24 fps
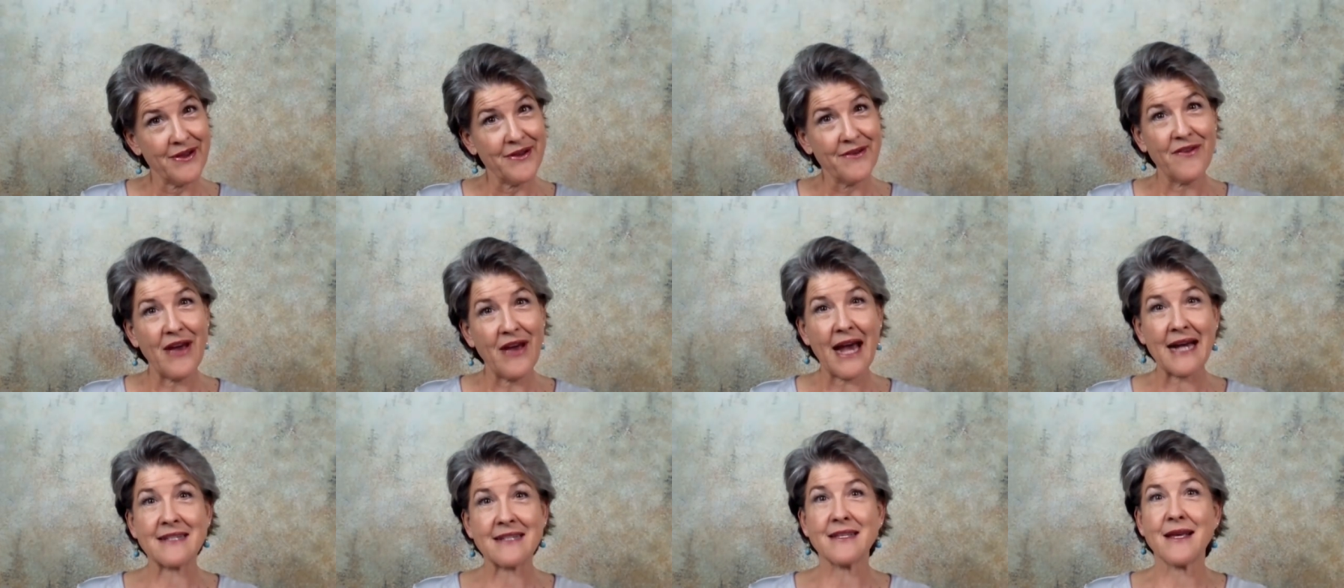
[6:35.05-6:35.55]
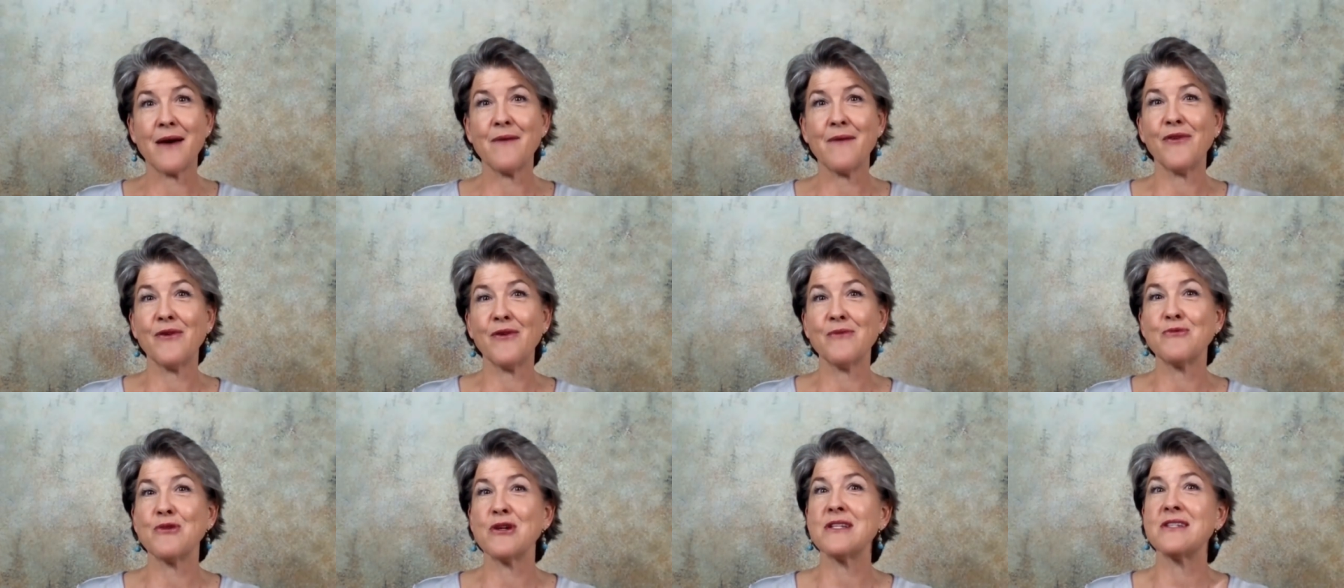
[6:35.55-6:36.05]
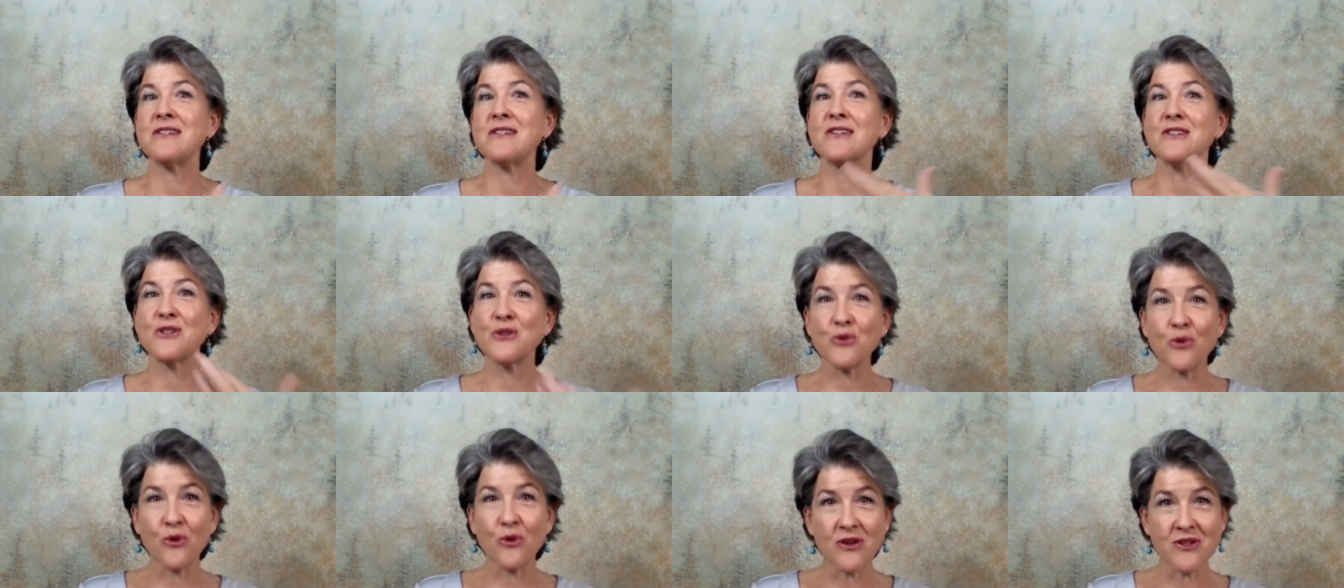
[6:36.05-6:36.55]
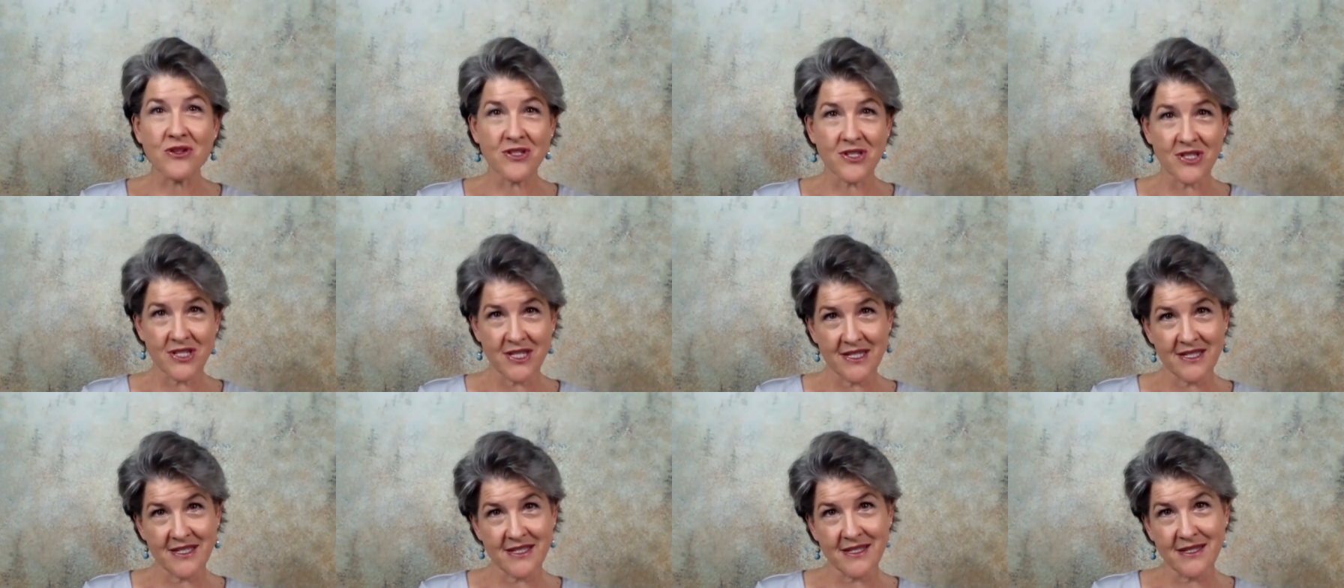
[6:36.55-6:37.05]
Facts come from trusted
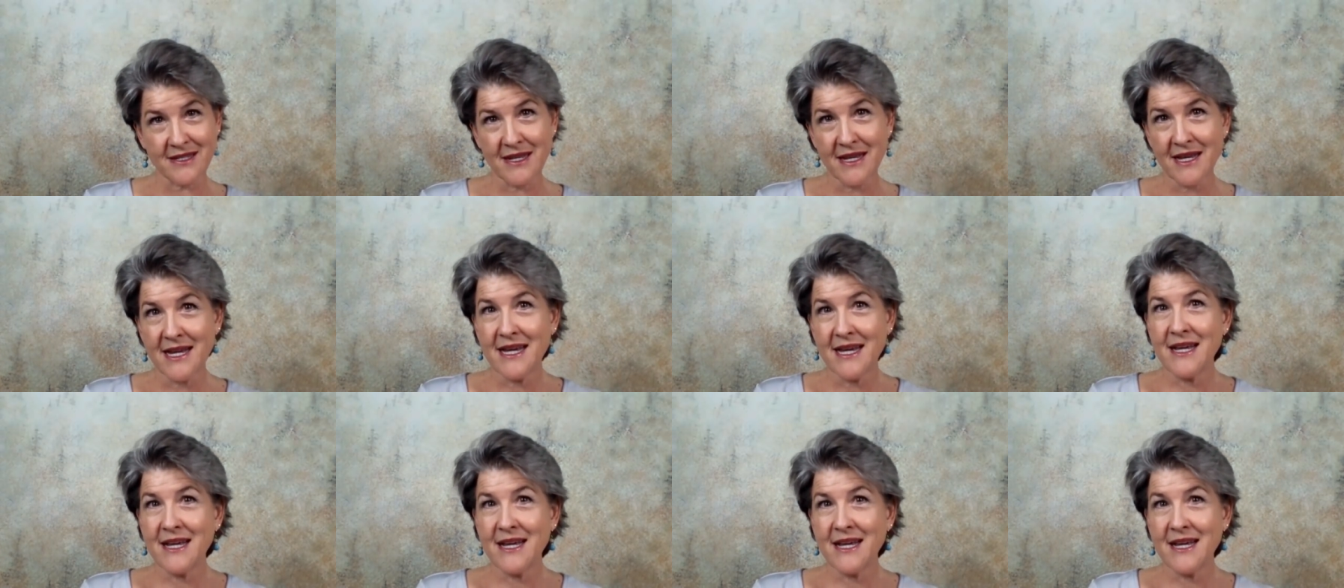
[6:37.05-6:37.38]
sources.